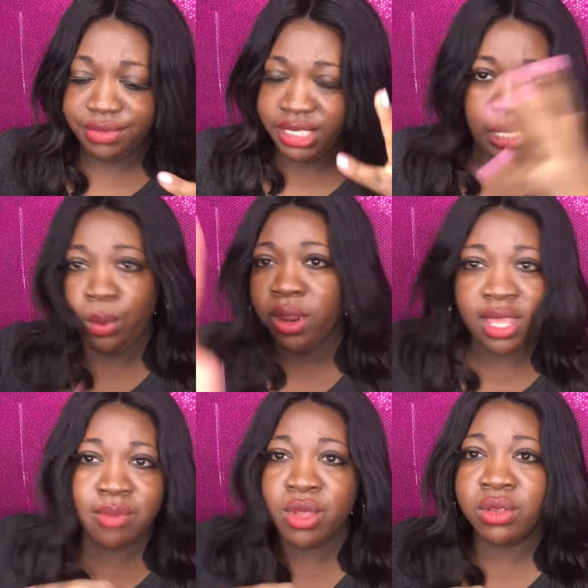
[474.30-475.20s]
somewhere
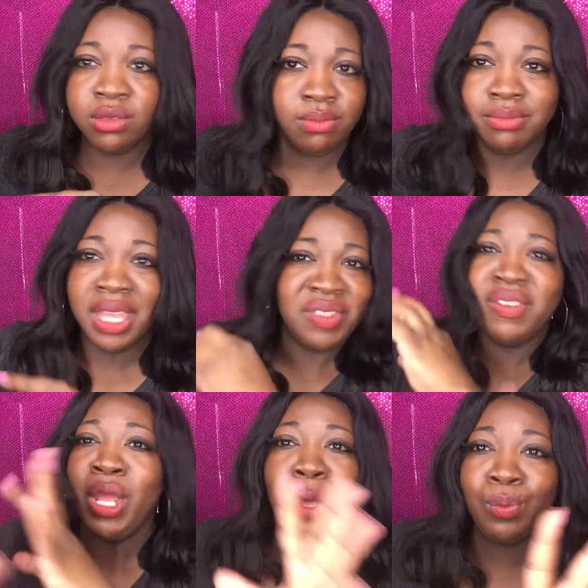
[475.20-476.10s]
in the middle of the
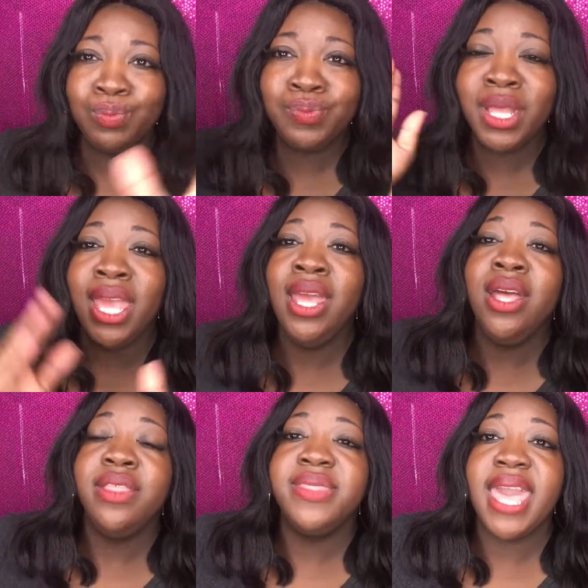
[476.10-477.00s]
video?
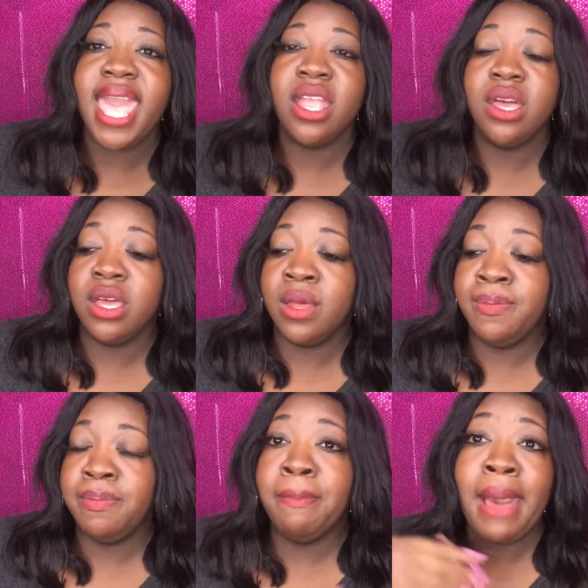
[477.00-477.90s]
That
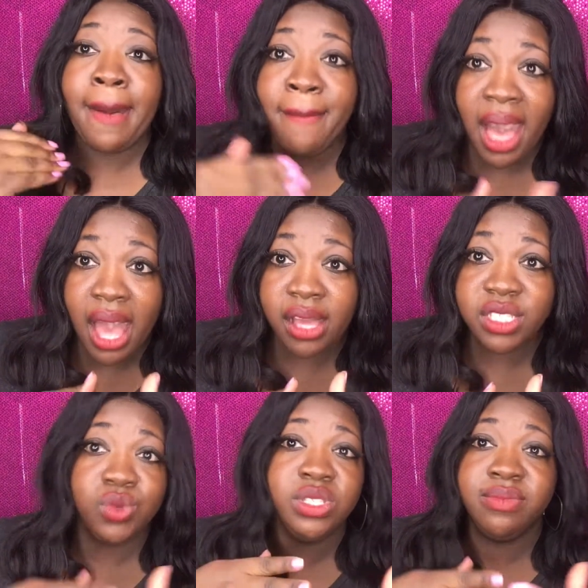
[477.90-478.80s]
my
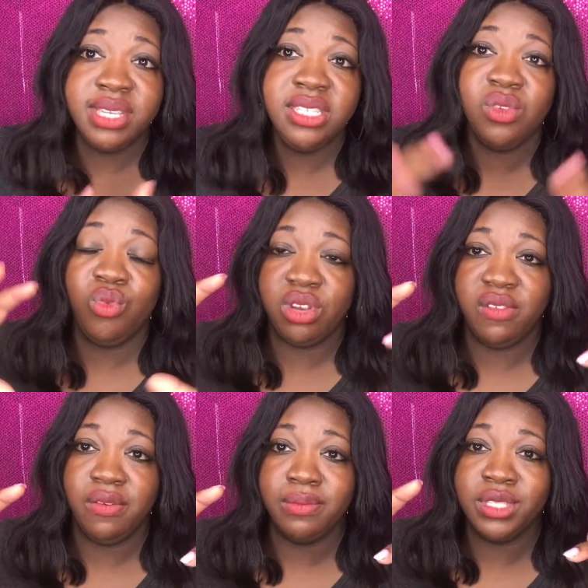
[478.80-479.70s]
box was missing one
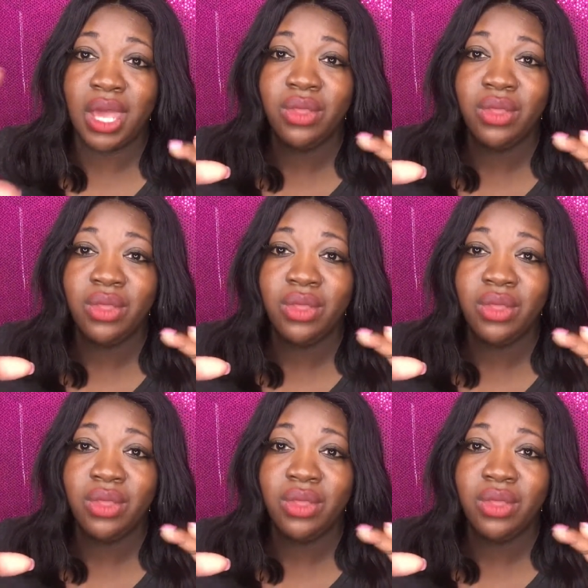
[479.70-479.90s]
of them. So I